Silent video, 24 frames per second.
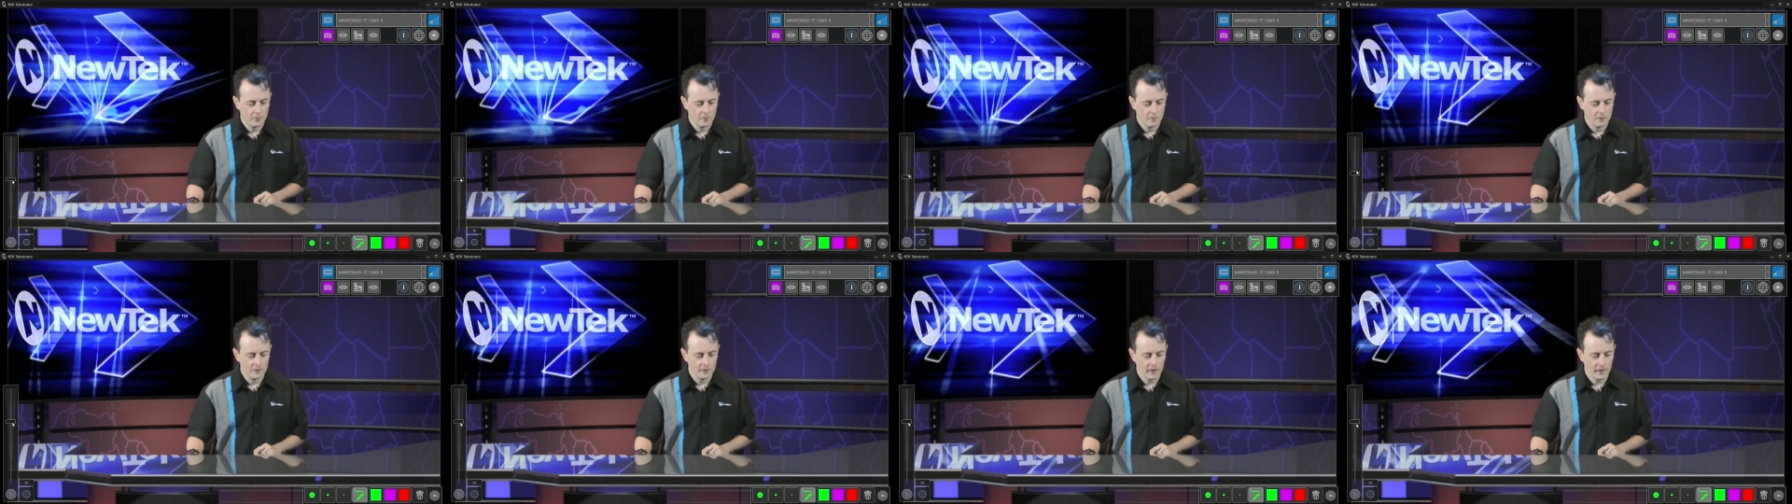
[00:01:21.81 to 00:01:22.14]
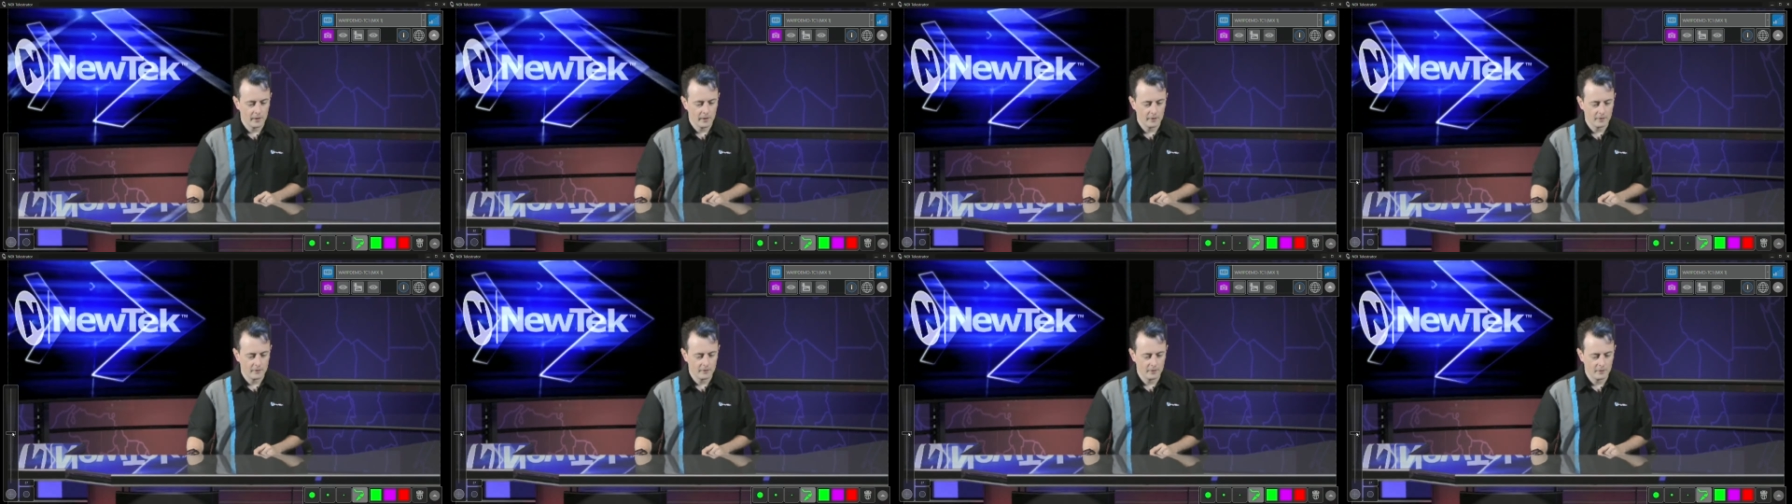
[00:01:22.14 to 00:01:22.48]
dial
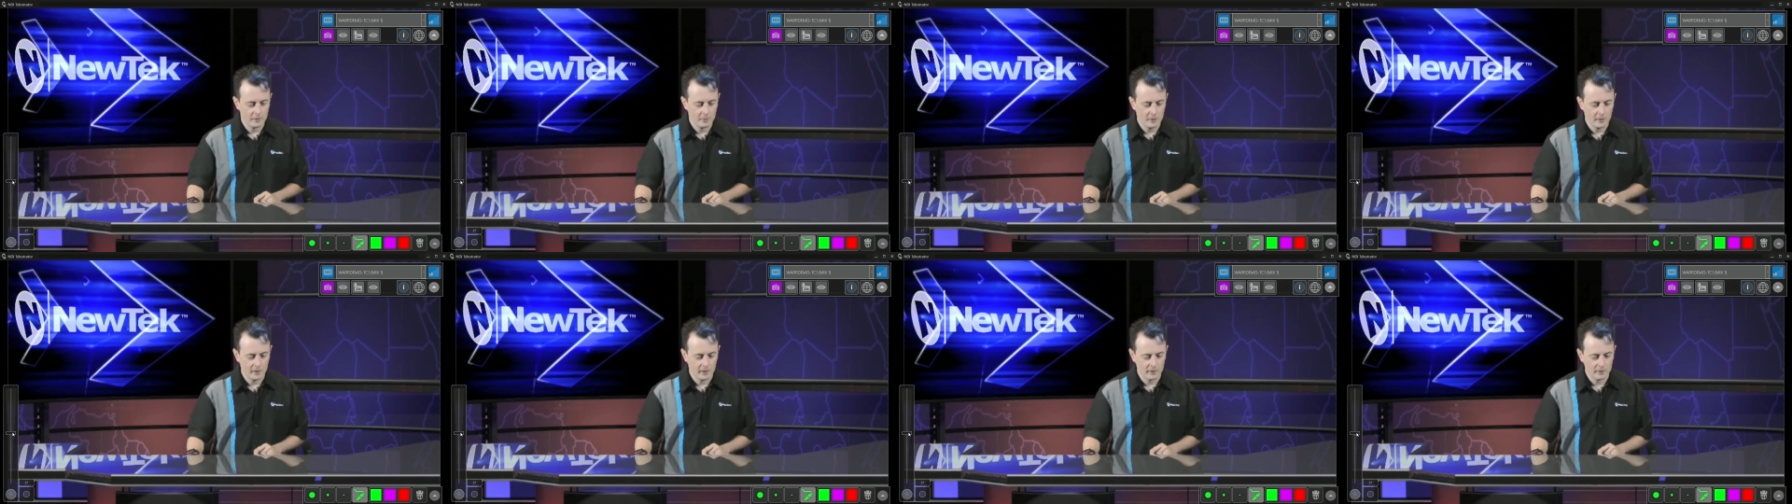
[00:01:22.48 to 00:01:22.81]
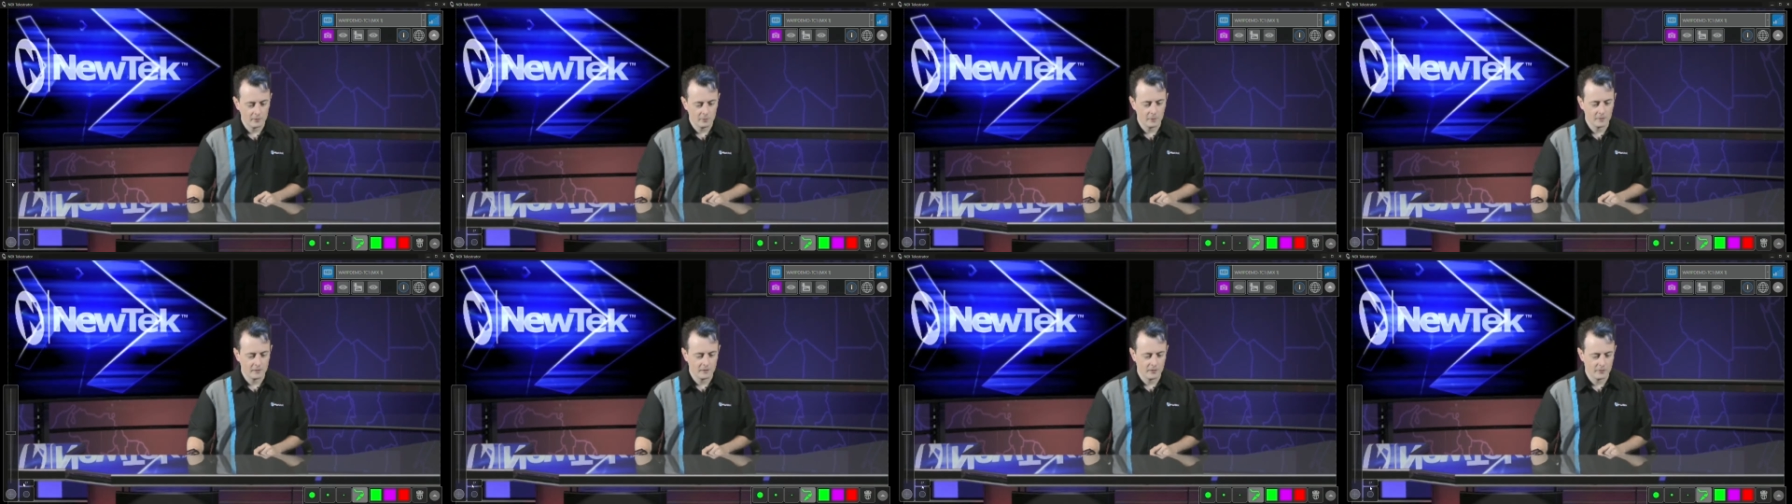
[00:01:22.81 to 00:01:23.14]
this in to be a
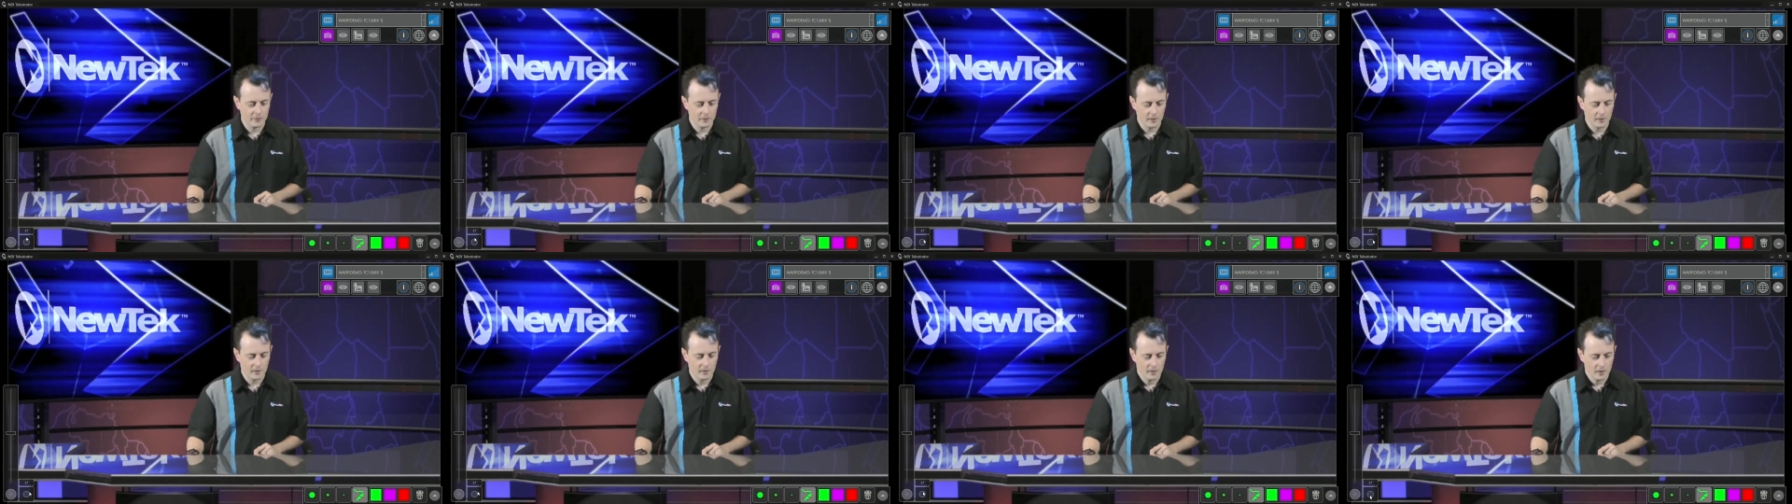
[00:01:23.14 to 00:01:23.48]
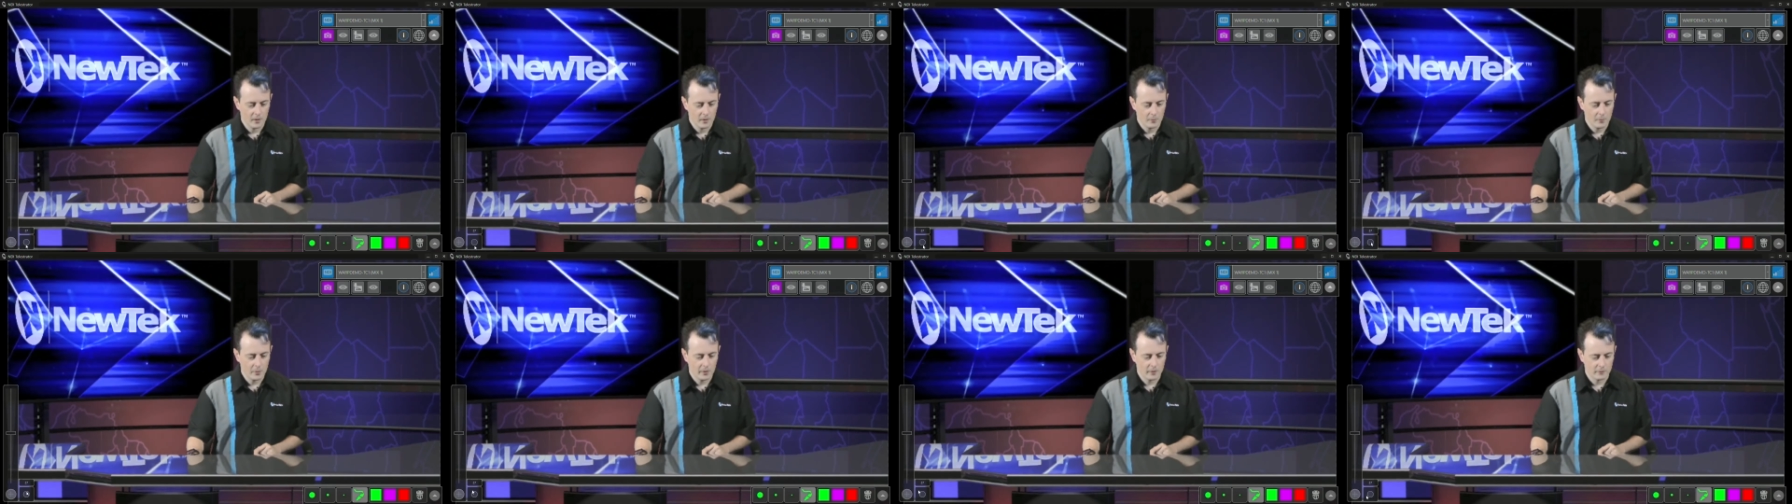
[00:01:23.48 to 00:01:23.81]
specific
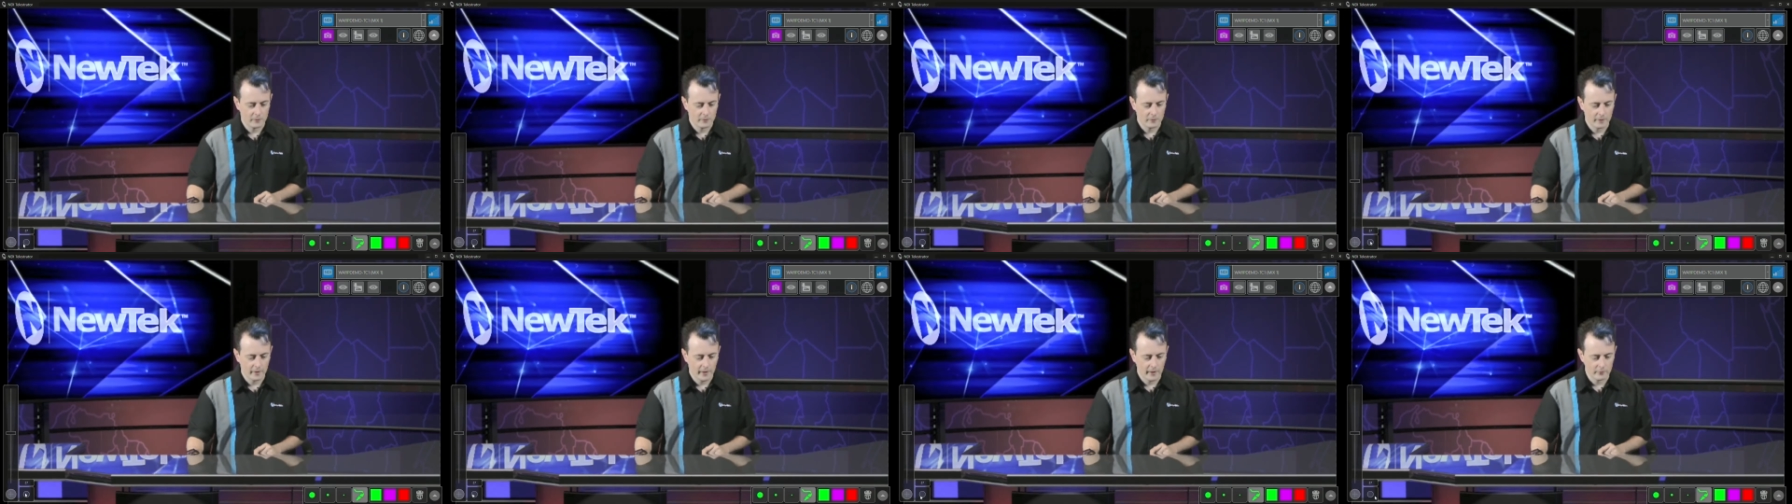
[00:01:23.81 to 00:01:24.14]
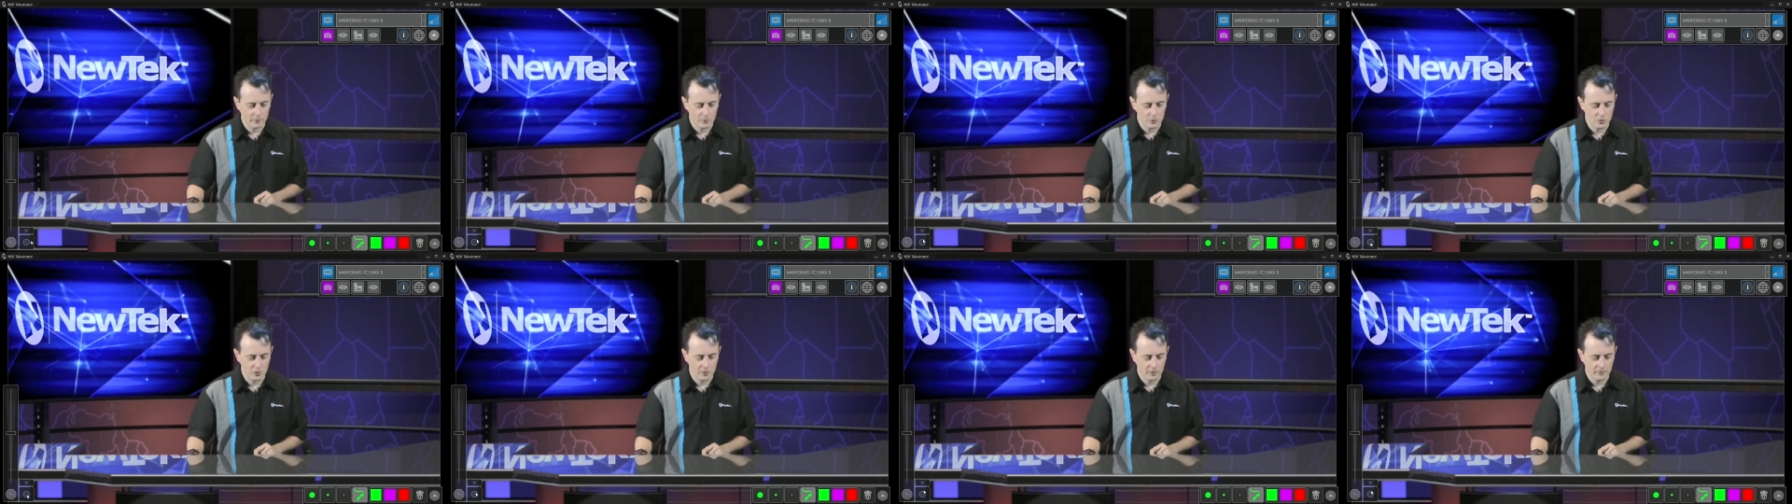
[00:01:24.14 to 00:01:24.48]
pixel size, which
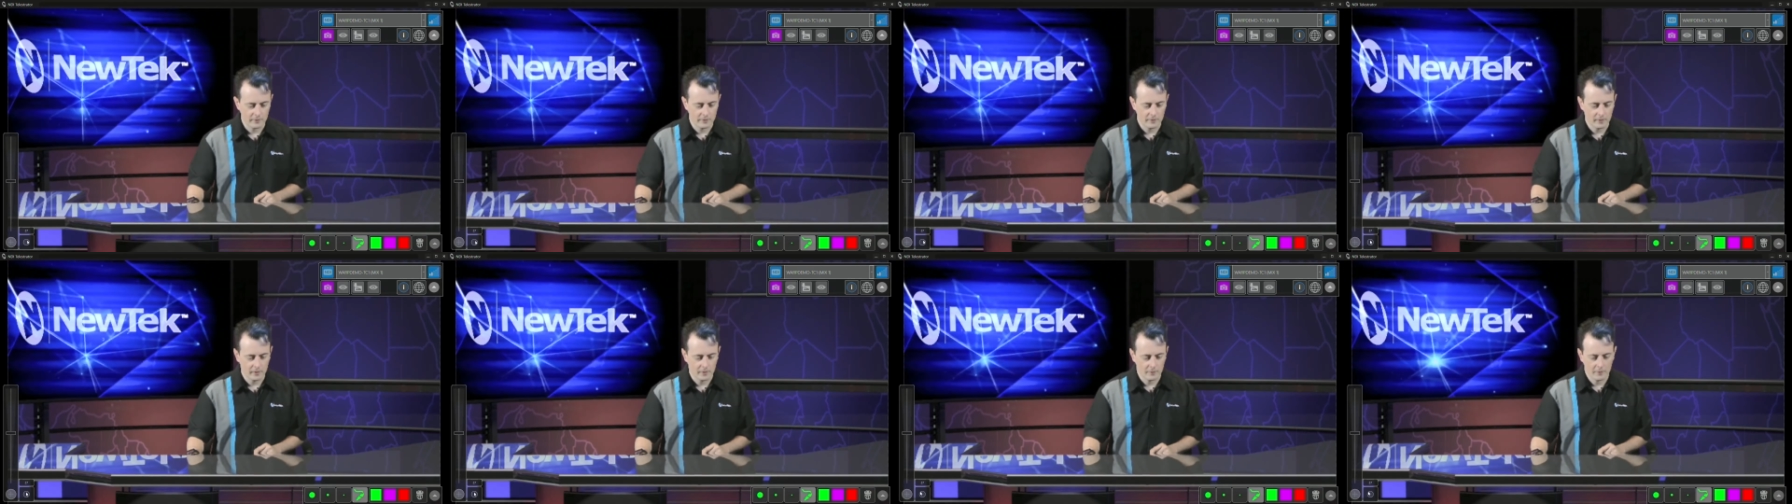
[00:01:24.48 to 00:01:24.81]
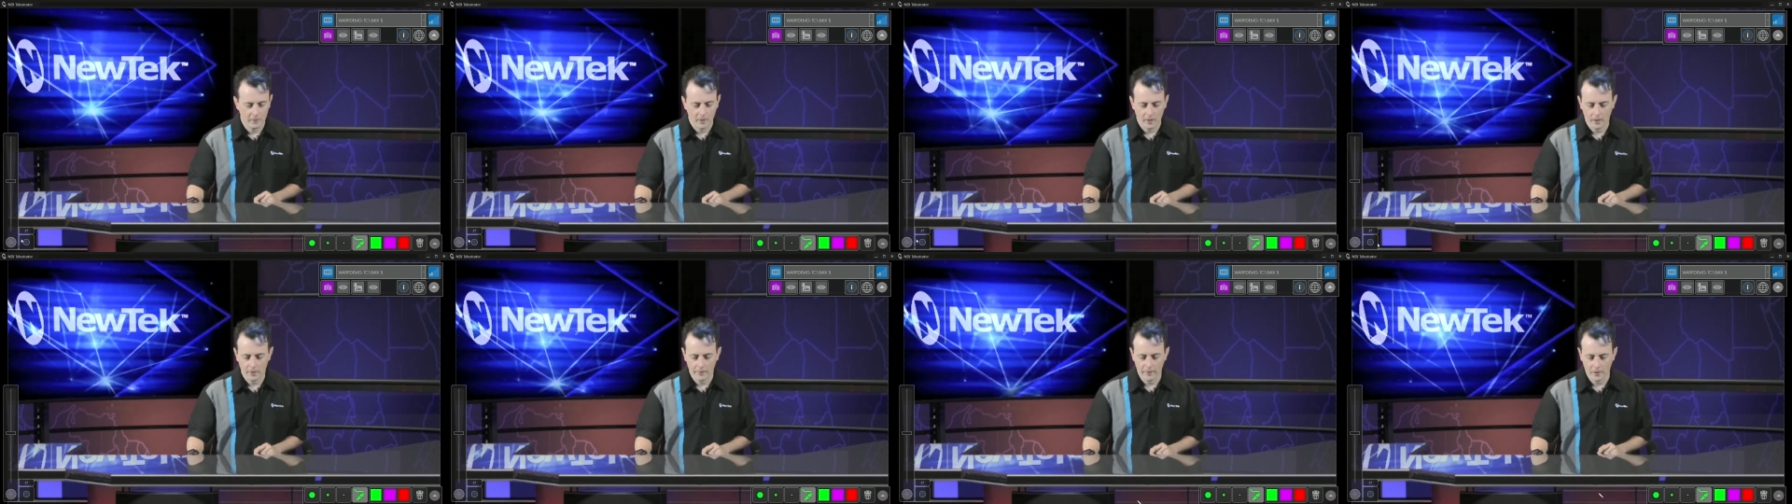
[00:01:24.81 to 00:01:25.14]
you can see
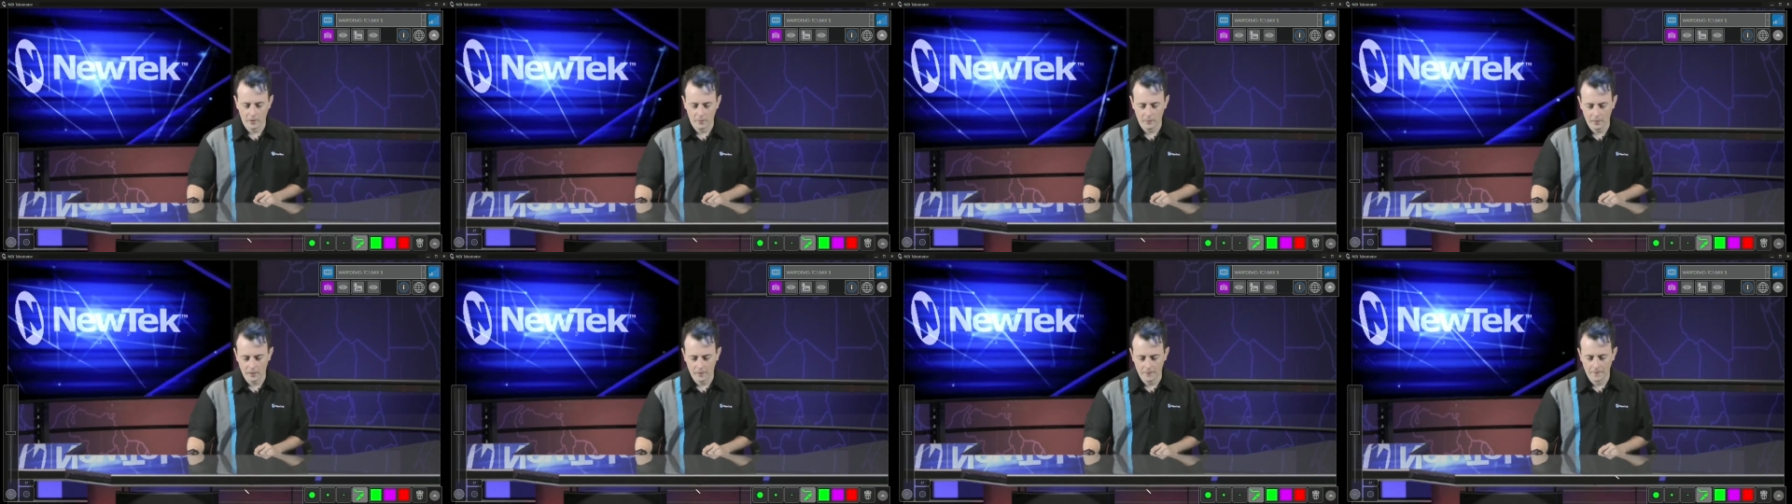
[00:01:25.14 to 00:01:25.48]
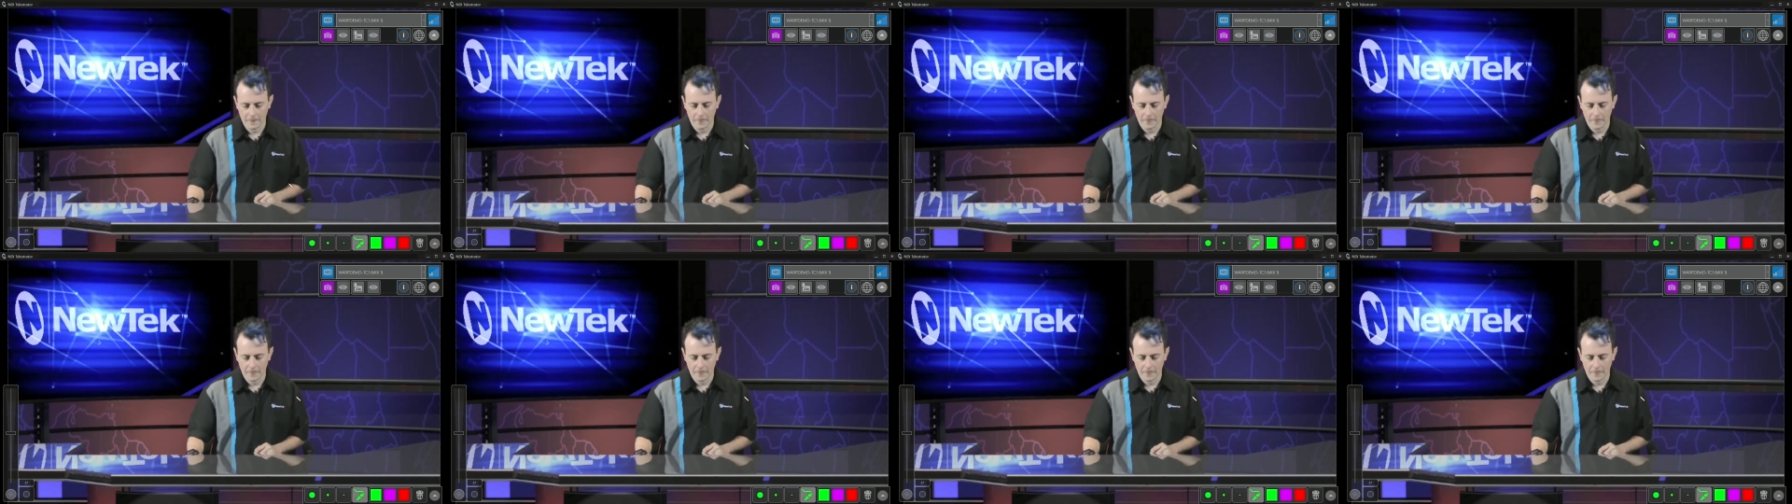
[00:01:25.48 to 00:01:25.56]
how that'll be.